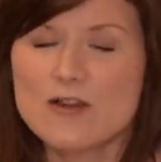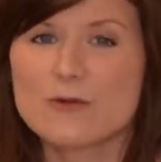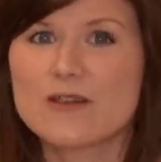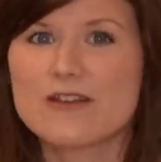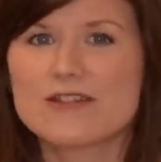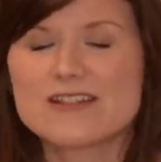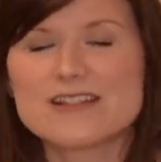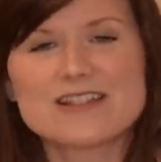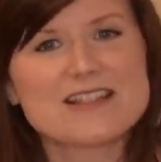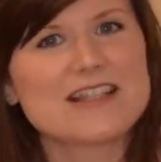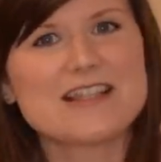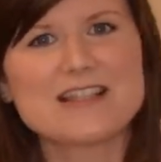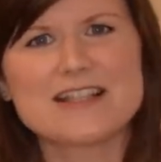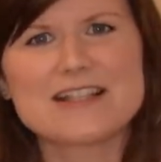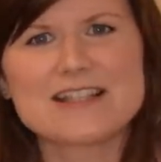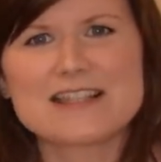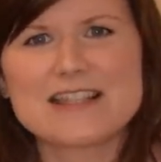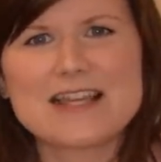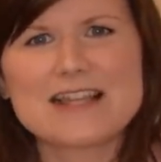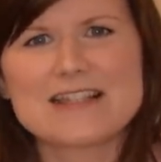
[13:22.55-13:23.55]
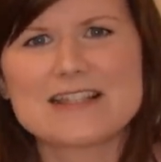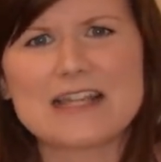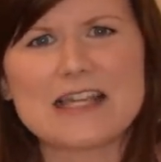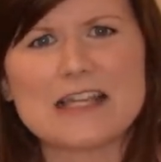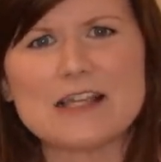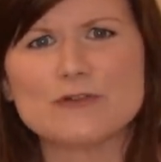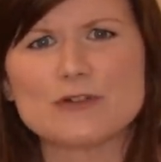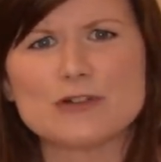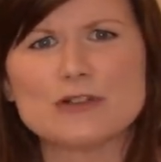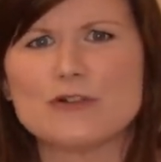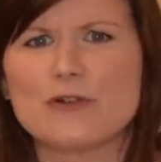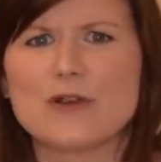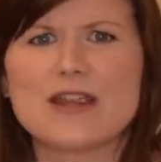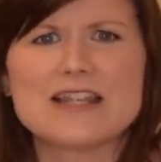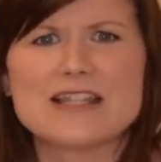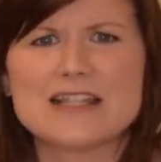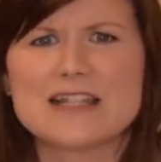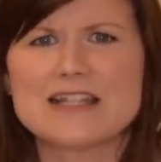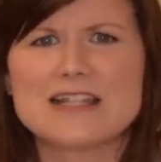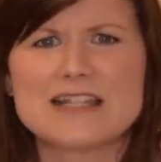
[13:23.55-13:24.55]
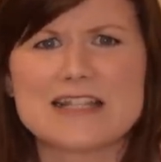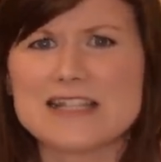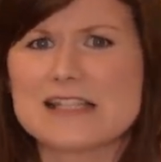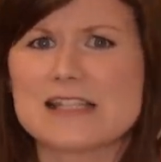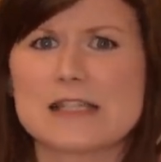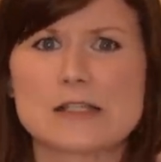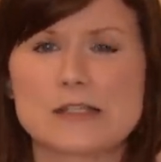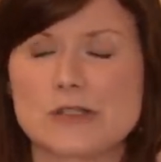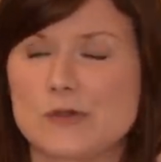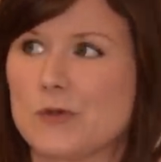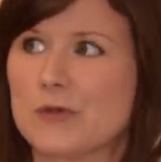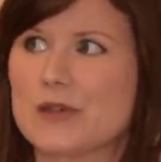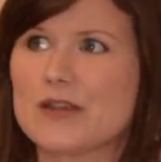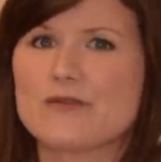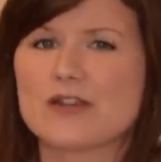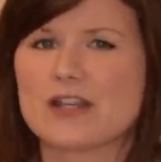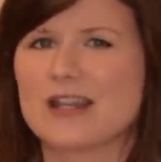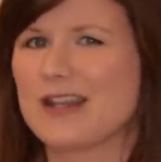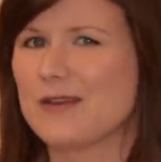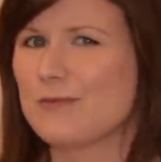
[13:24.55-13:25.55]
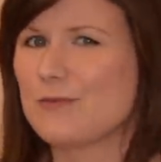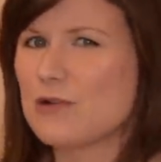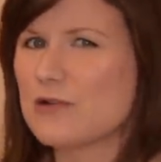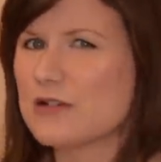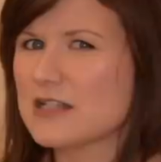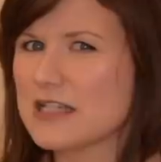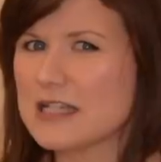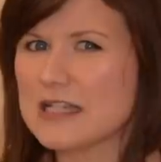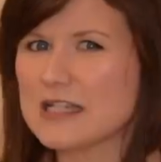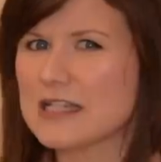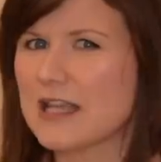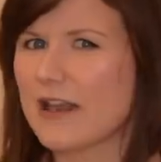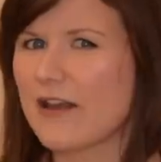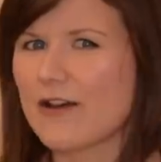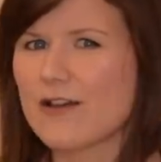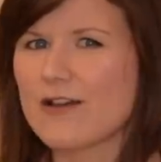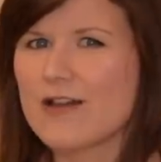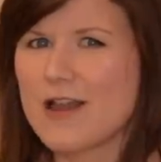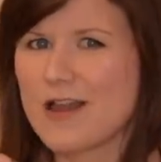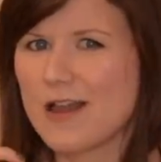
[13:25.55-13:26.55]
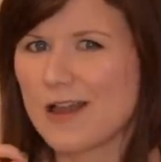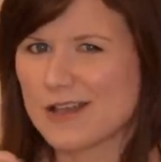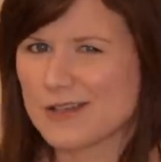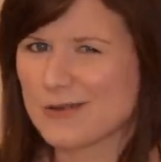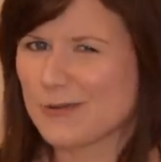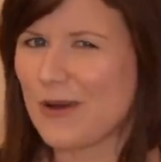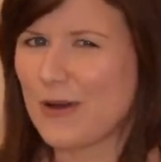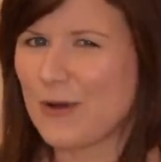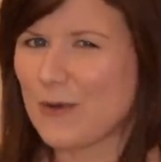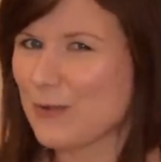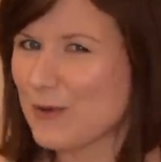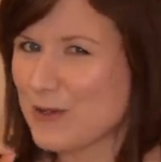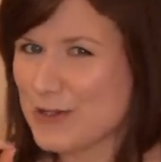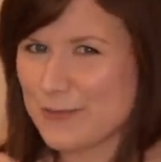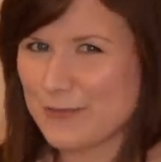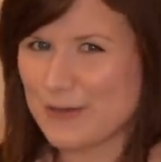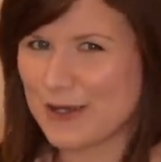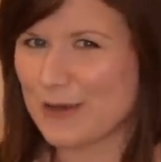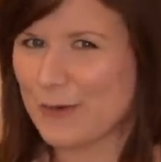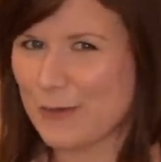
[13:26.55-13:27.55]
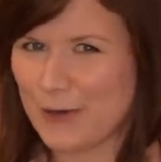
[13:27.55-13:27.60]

We could see these things at even greater distance or even in more detail as well, which would be